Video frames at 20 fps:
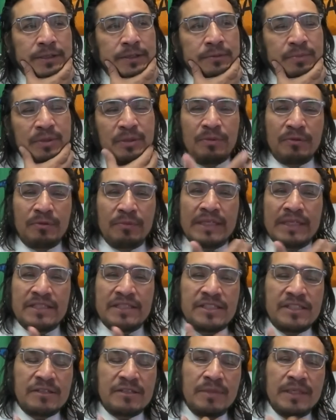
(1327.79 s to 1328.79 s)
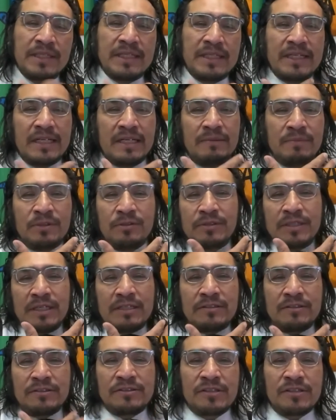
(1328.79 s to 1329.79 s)
people messaging me that I'm doing a
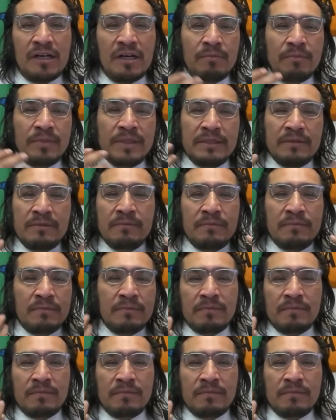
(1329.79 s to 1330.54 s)
good job in